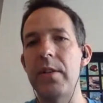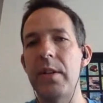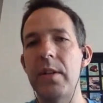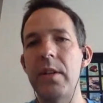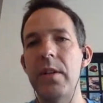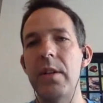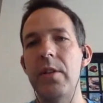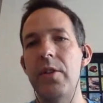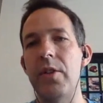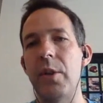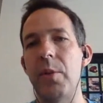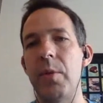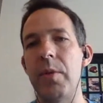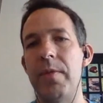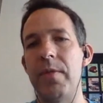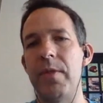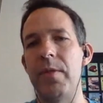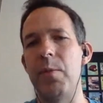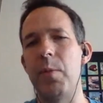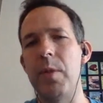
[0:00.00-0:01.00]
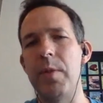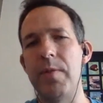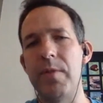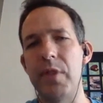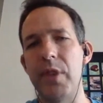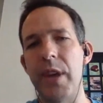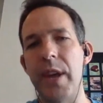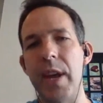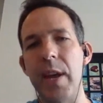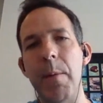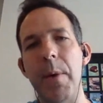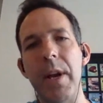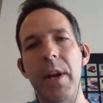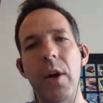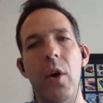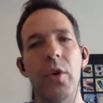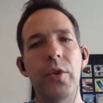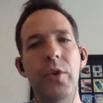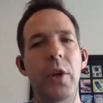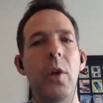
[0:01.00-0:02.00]
And so we've genuinely
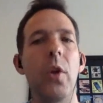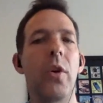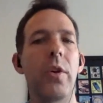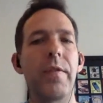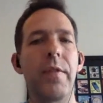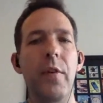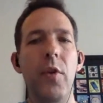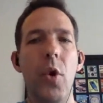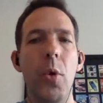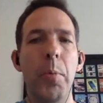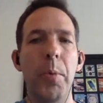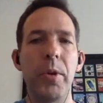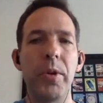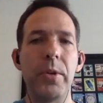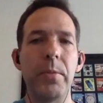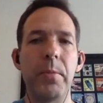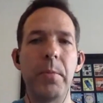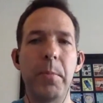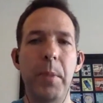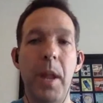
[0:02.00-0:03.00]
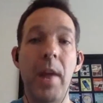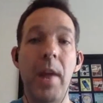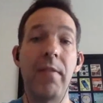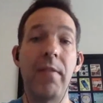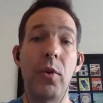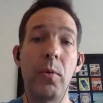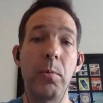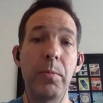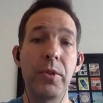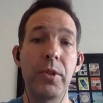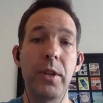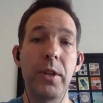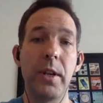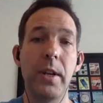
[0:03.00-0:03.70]
also looked for open platforms.